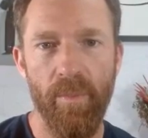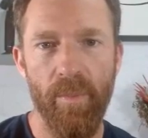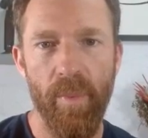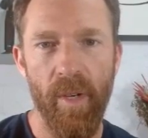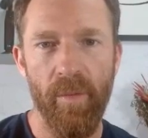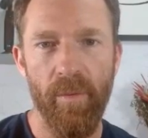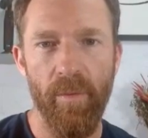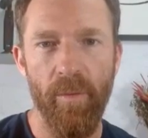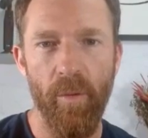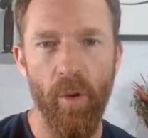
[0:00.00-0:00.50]

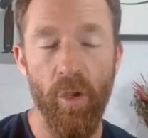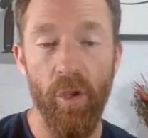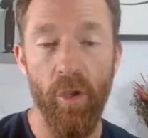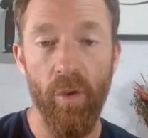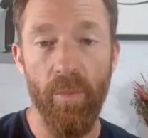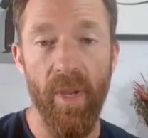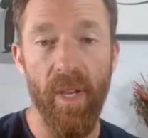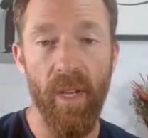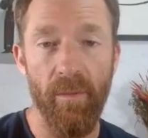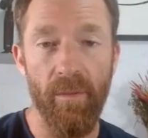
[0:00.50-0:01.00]
but for
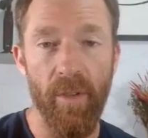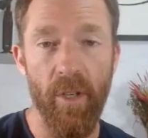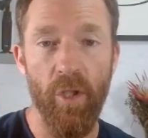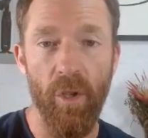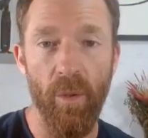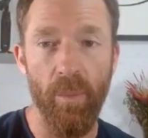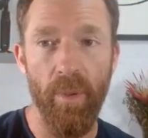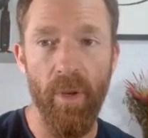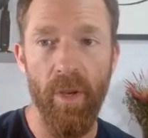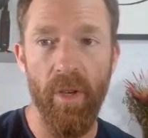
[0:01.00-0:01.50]
you being a
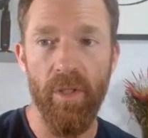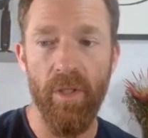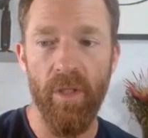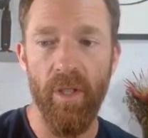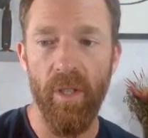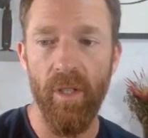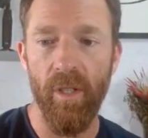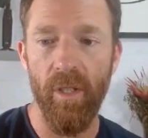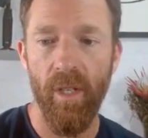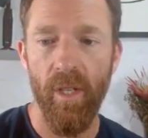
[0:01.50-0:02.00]
visual
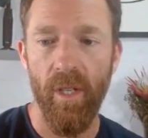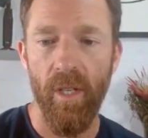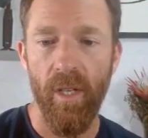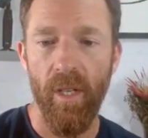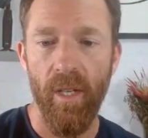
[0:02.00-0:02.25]
person,